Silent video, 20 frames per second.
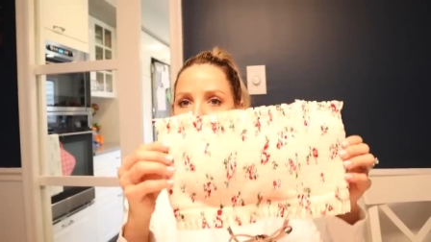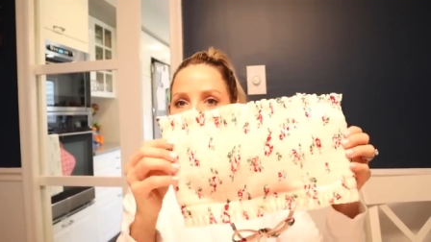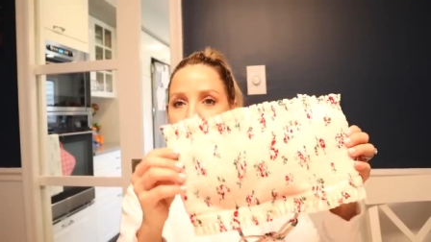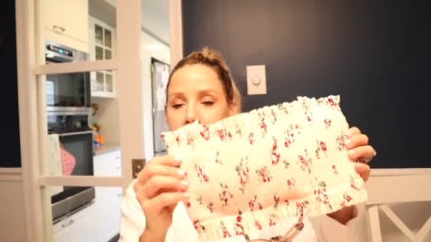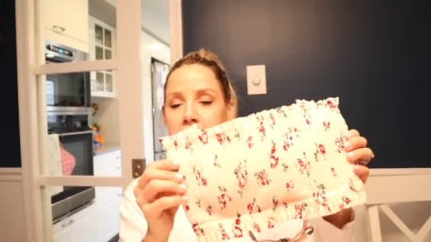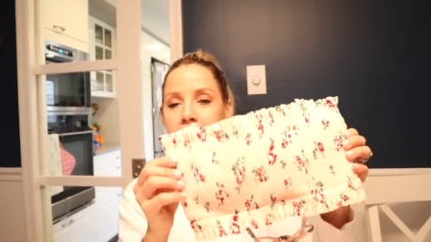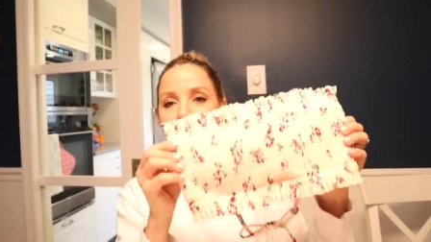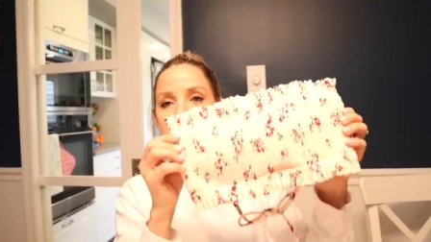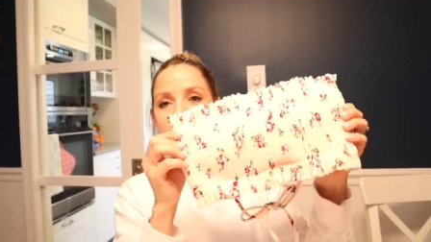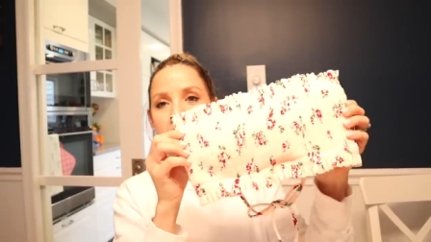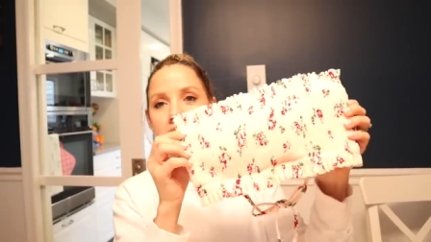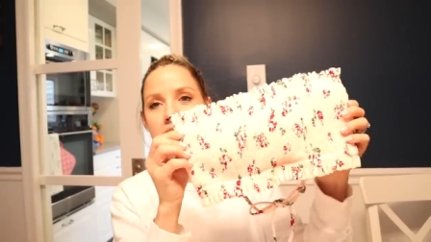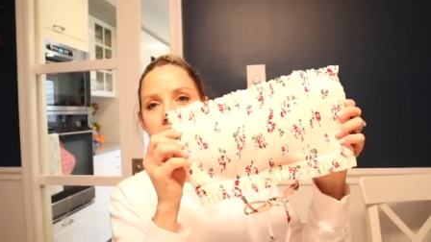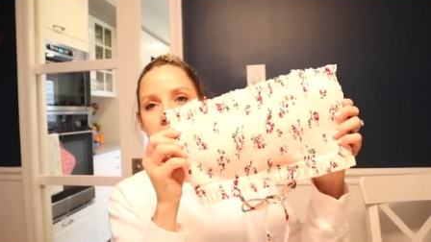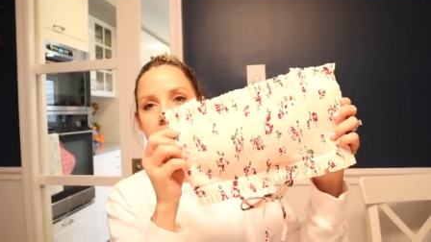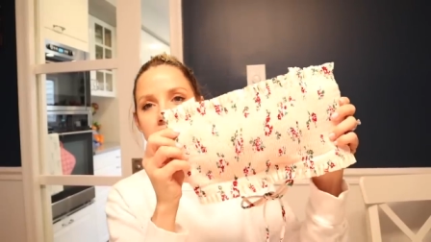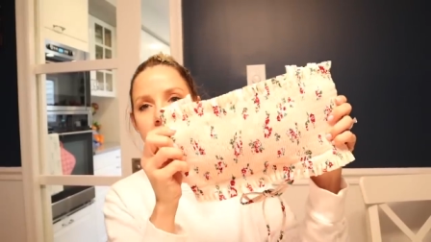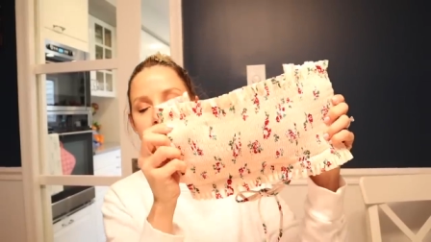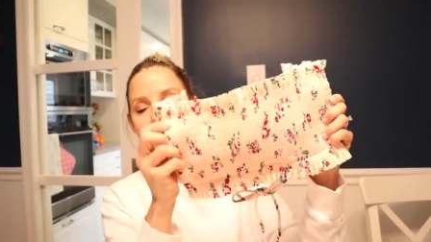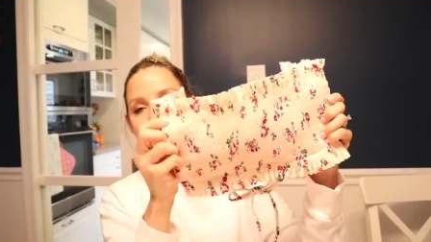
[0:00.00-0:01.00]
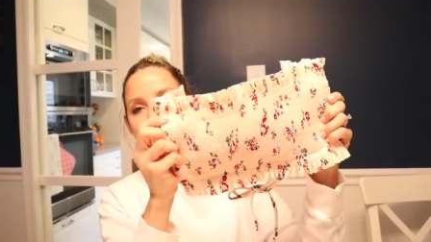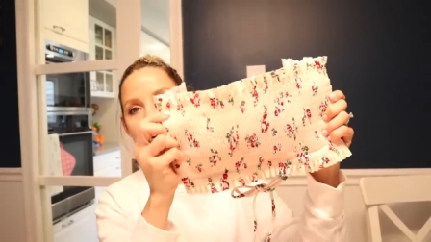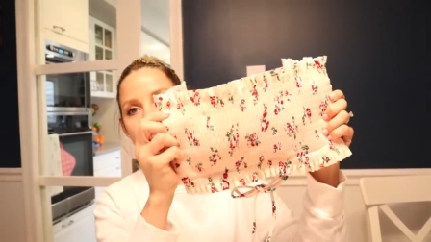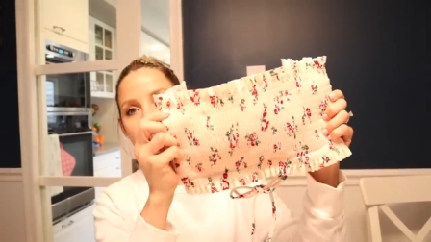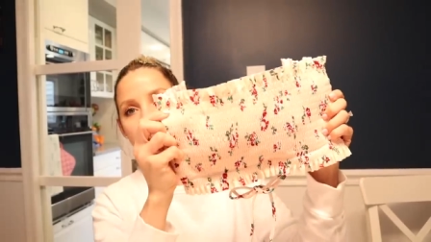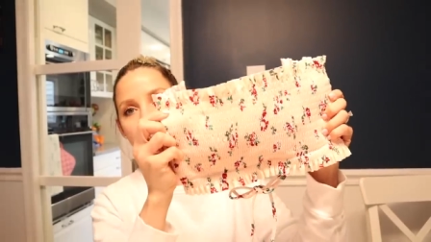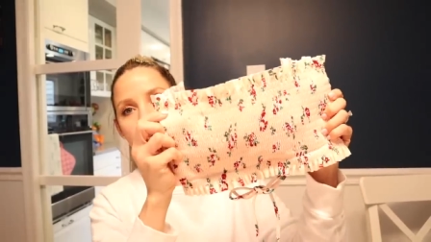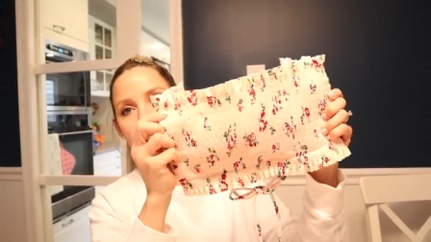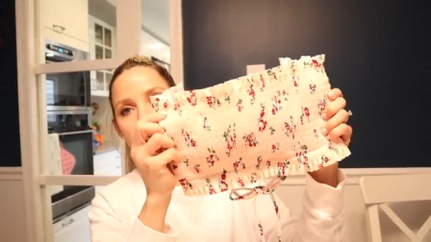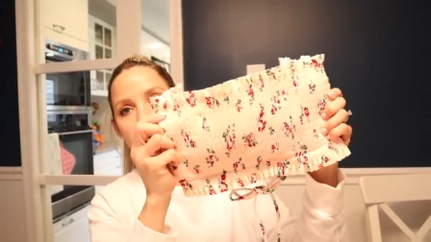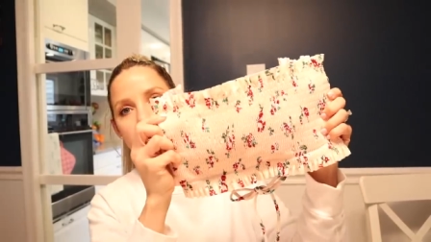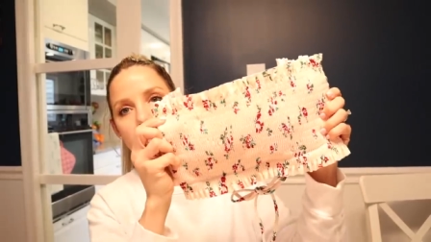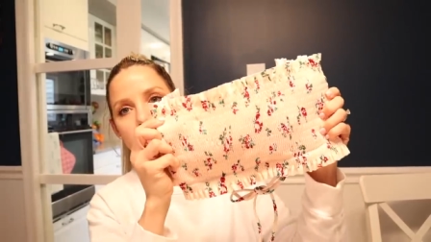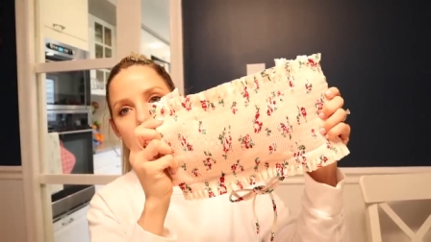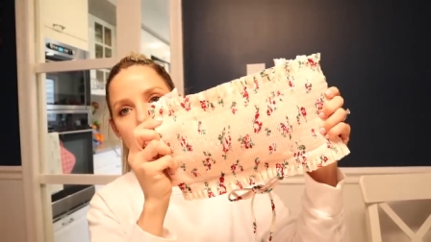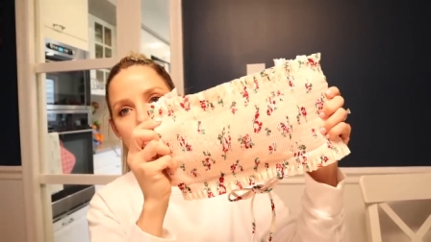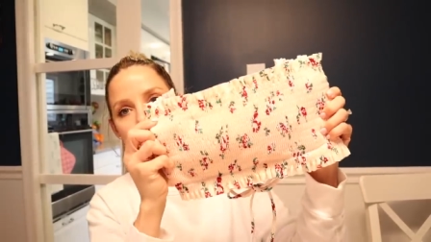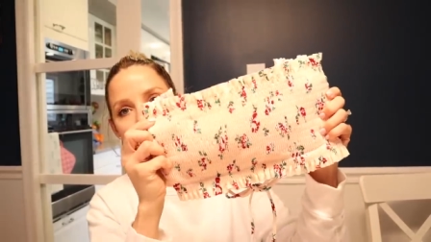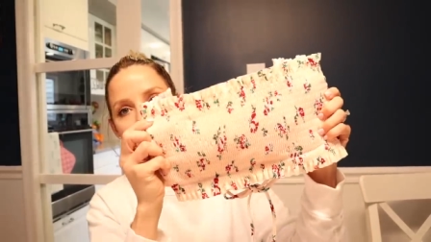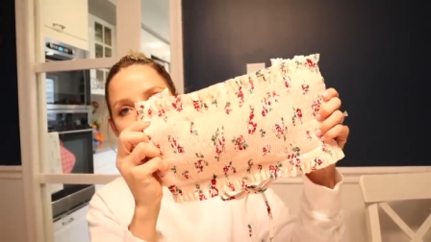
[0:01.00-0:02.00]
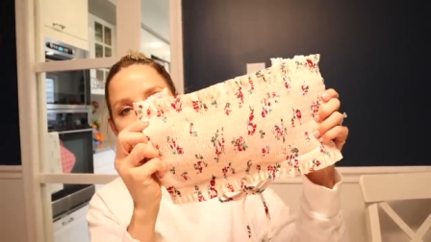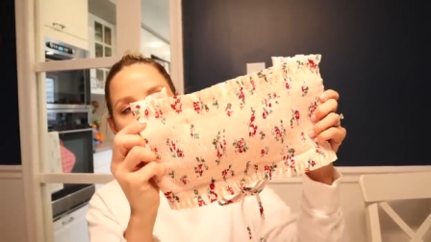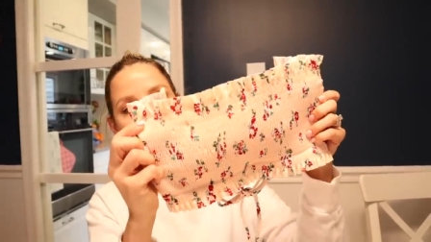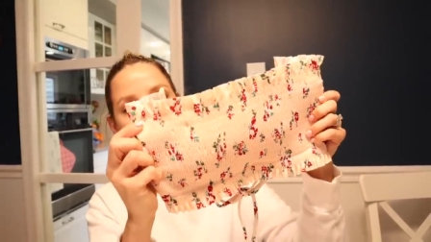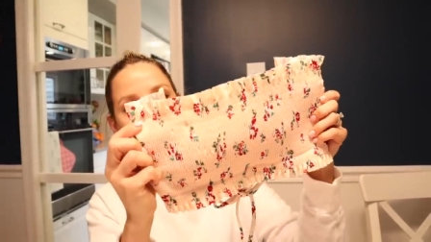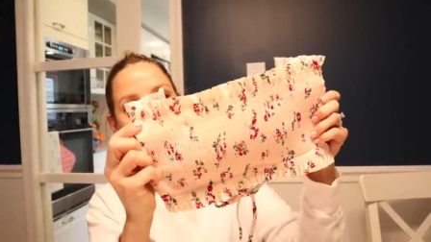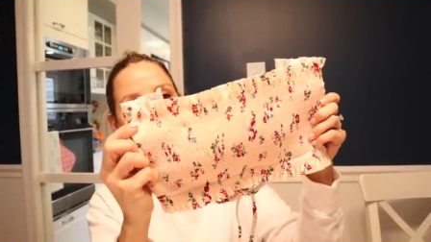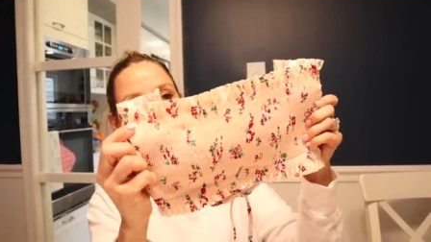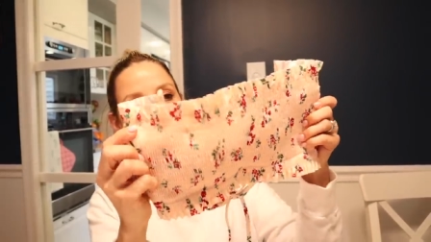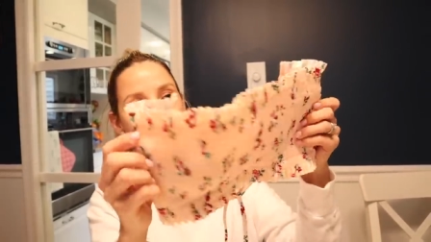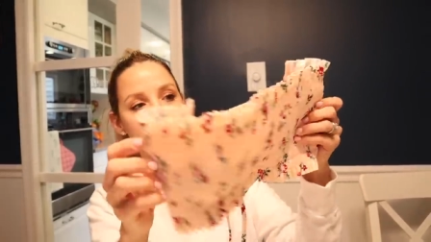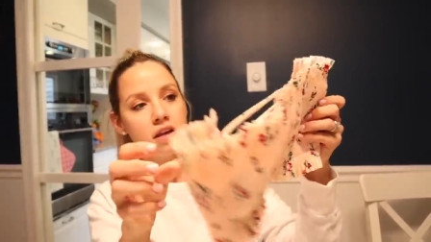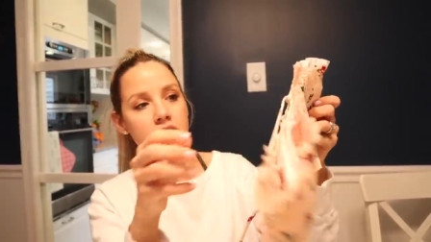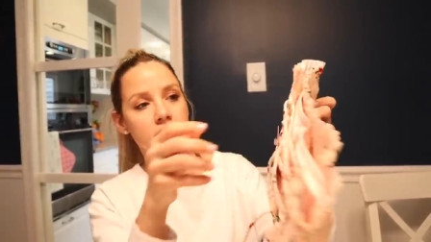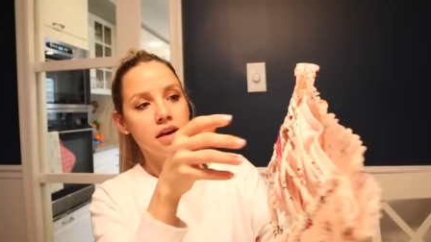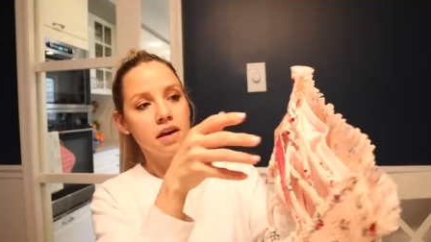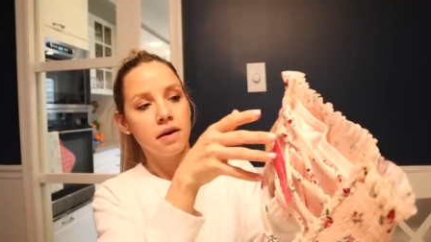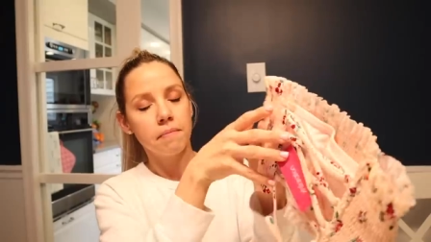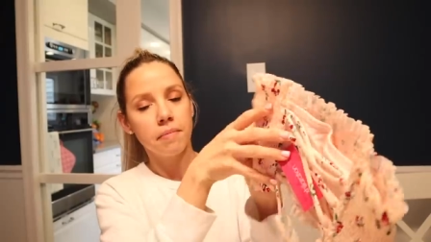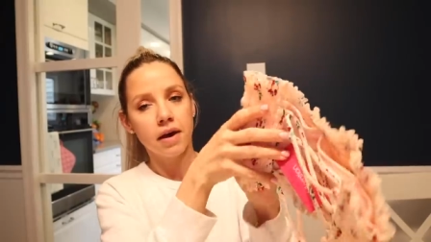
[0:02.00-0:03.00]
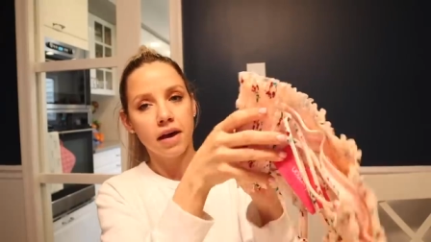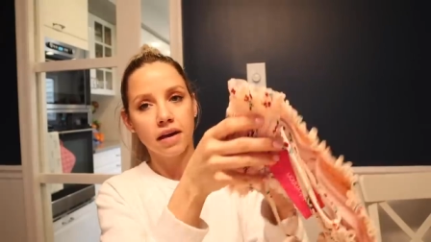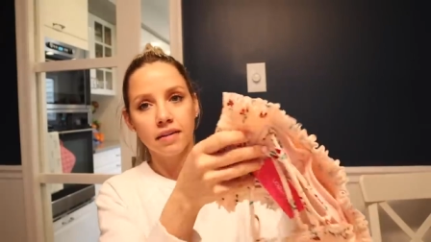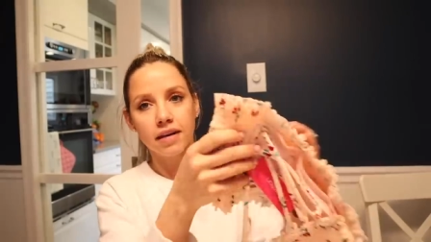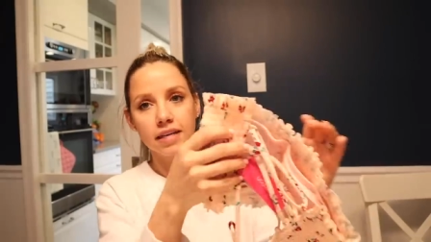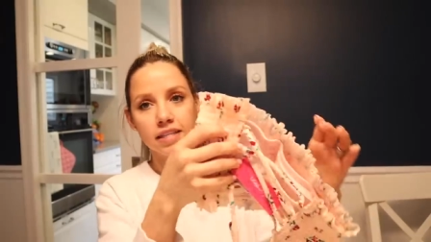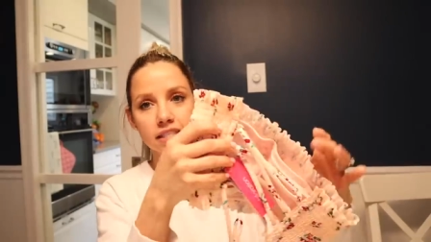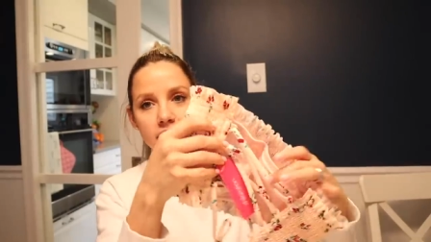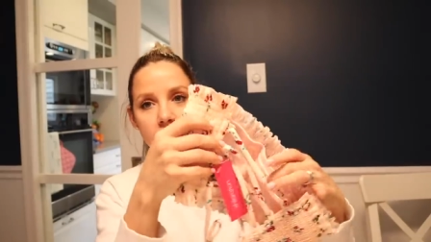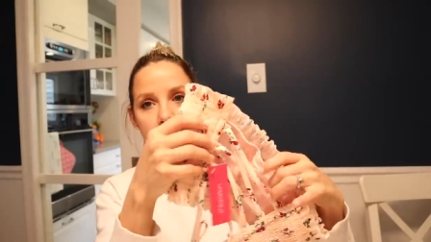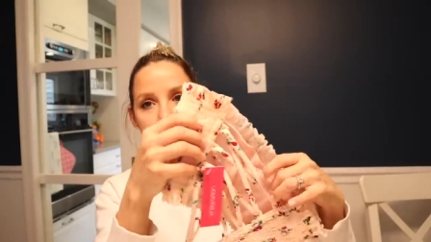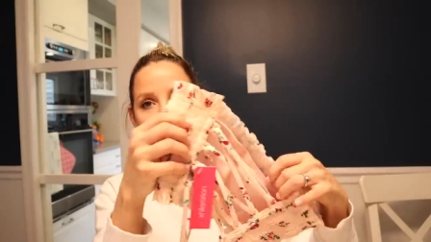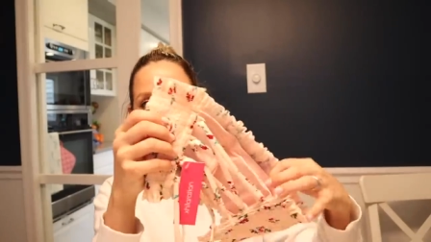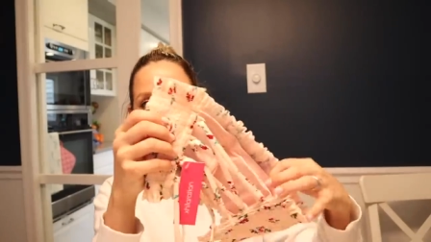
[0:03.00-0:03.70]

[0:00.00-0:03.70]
but this is another bathing suit top, but I liked the